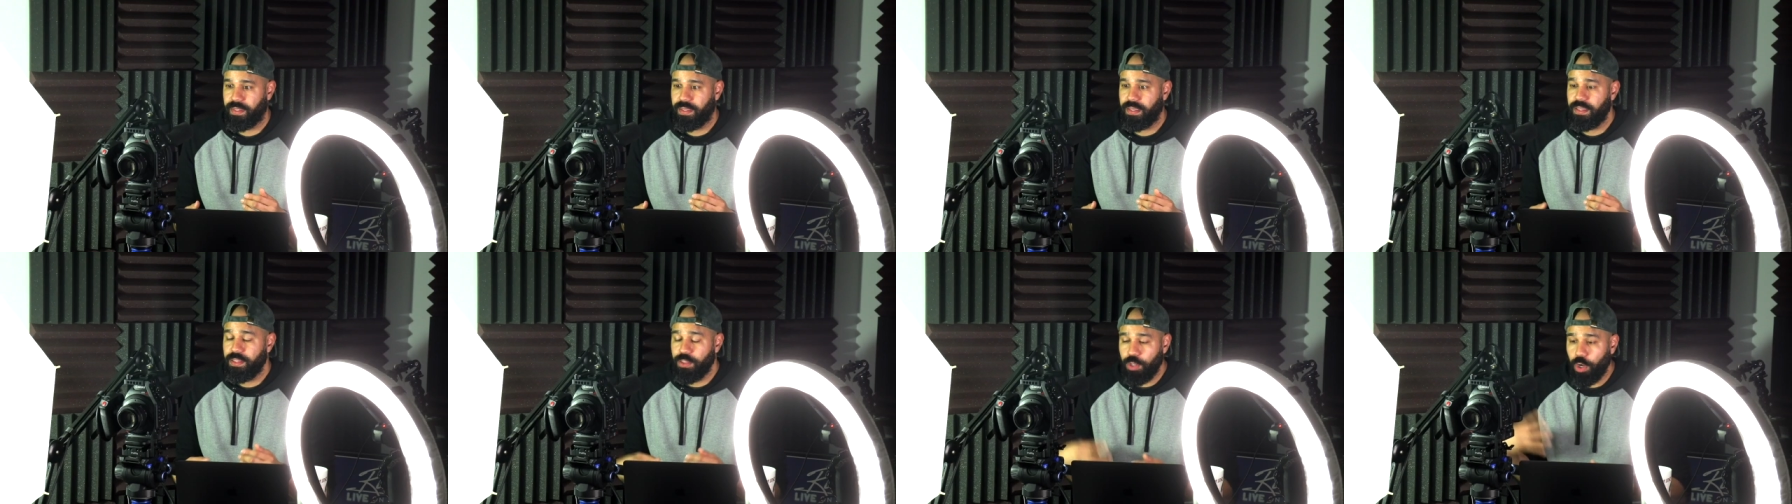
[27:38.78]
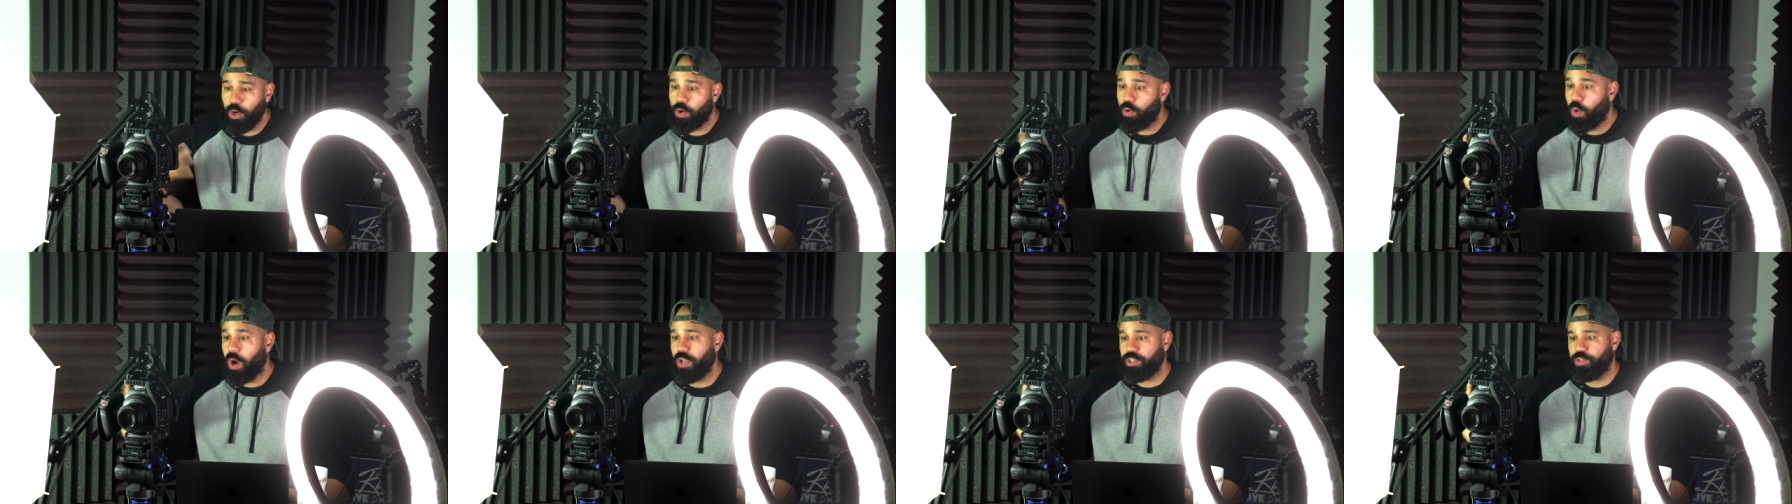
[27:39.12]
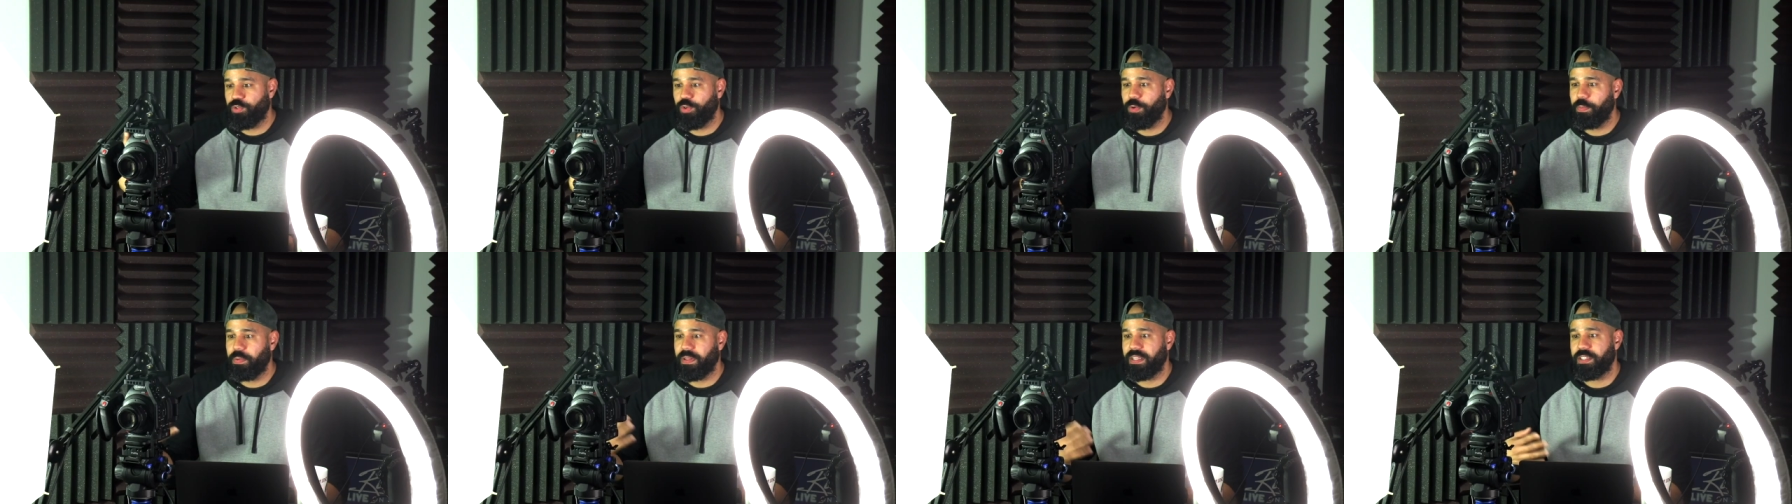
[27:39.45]
They were
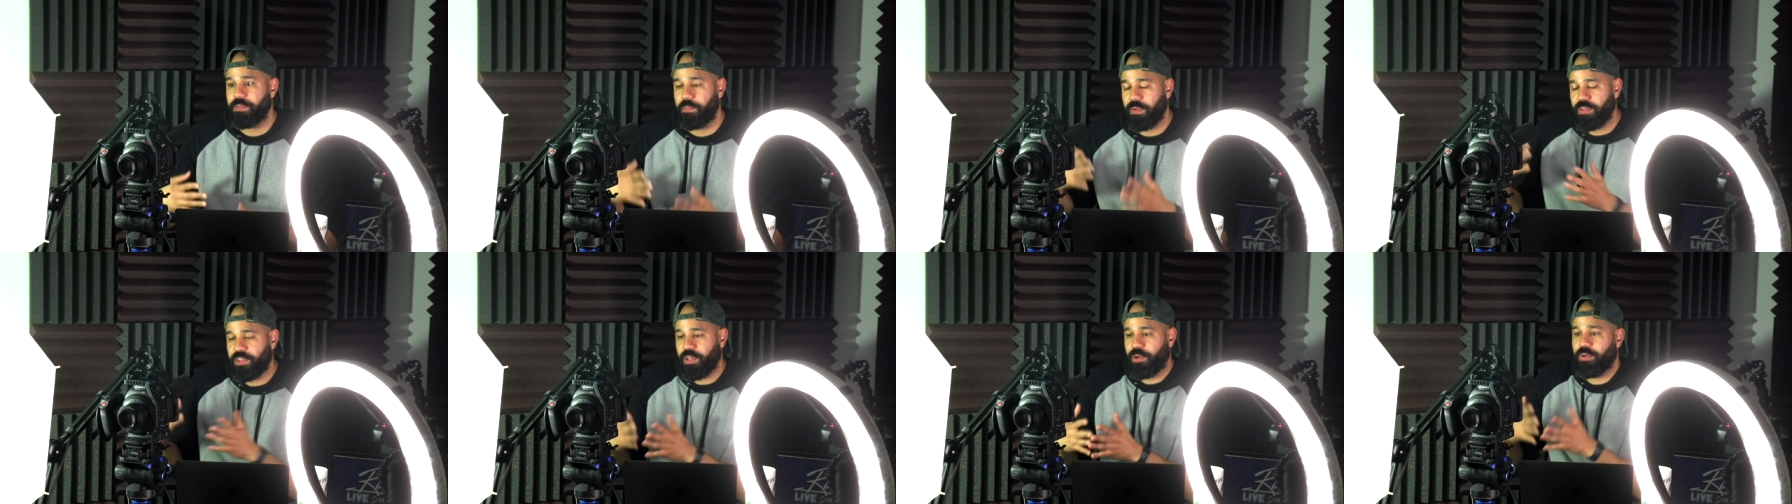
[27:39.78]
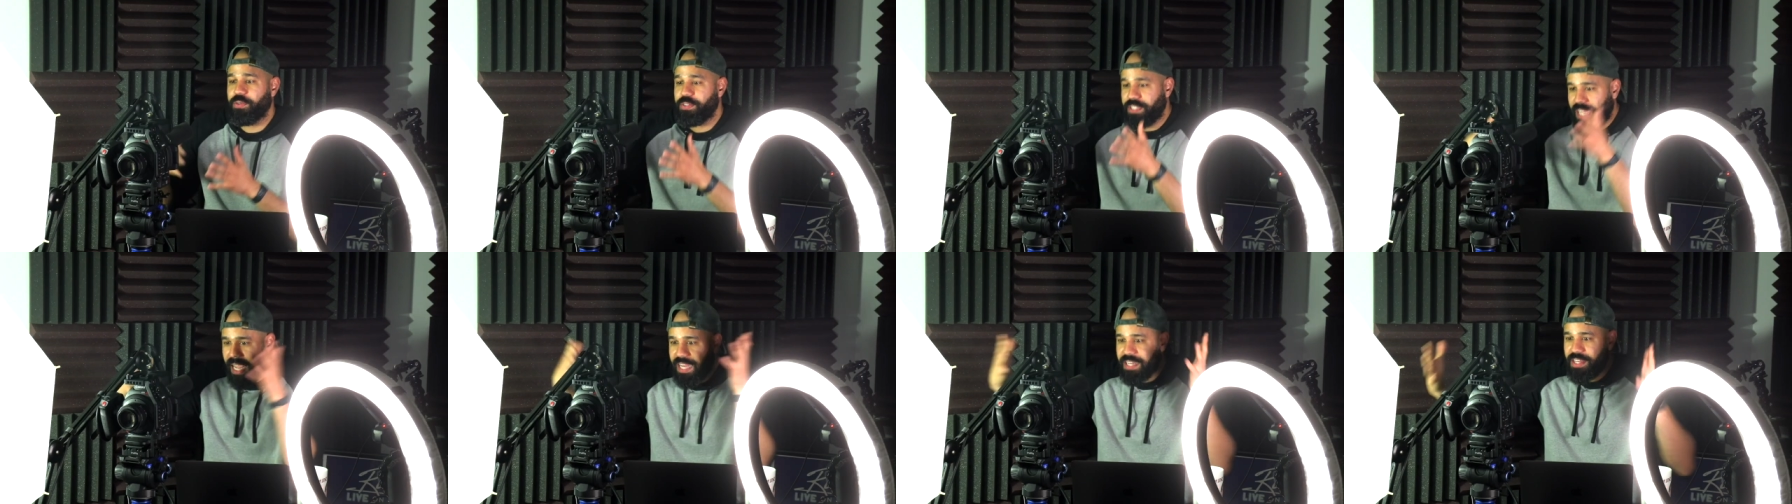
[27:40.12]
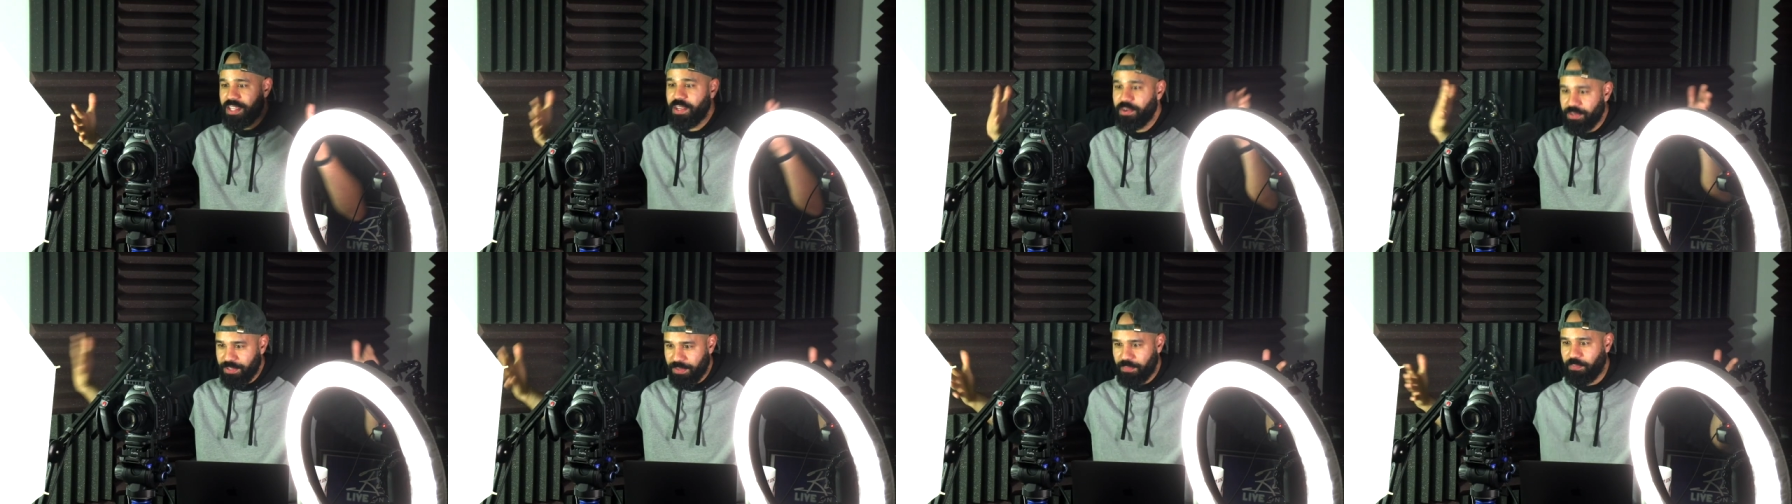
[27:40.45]
quadruplets, but they were 10
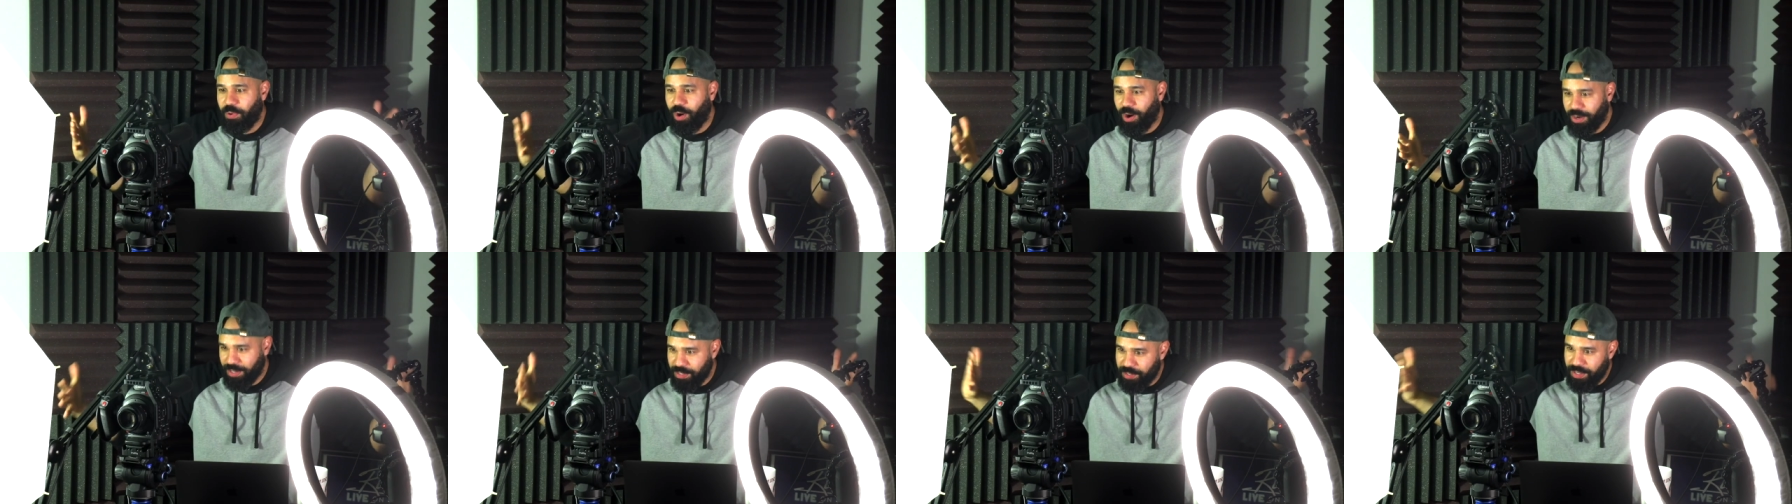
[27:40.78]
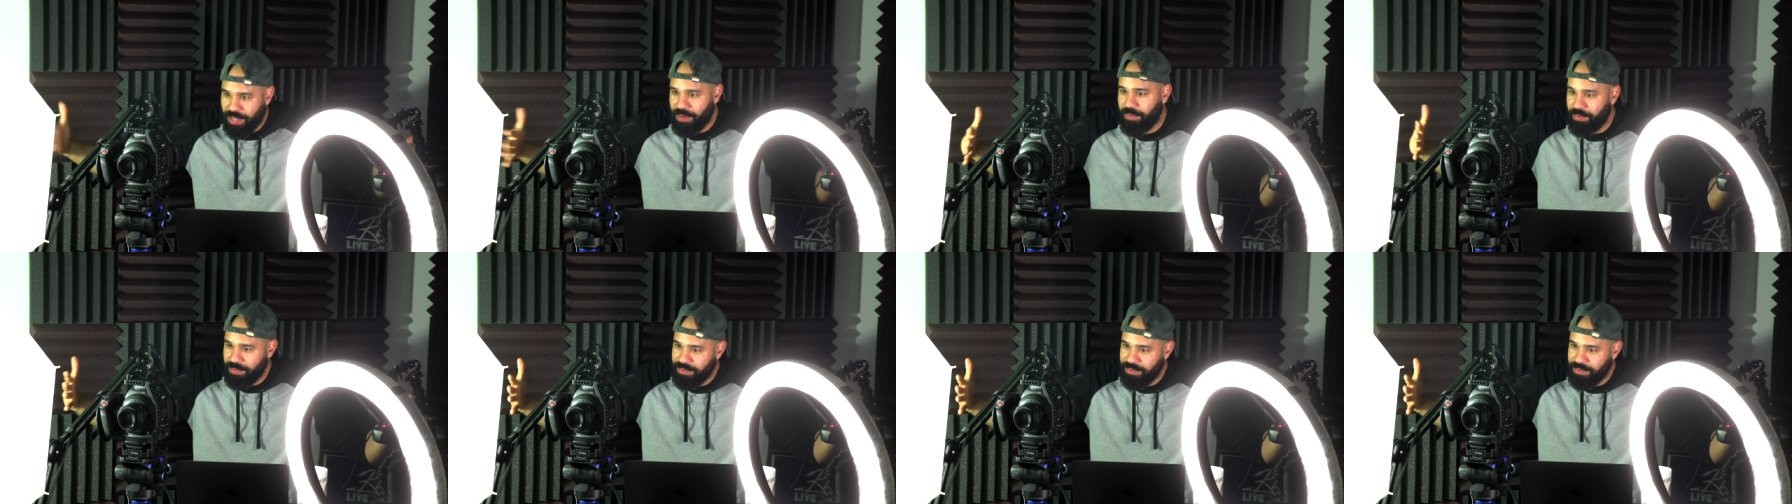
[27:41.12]
years apart. You get what I'm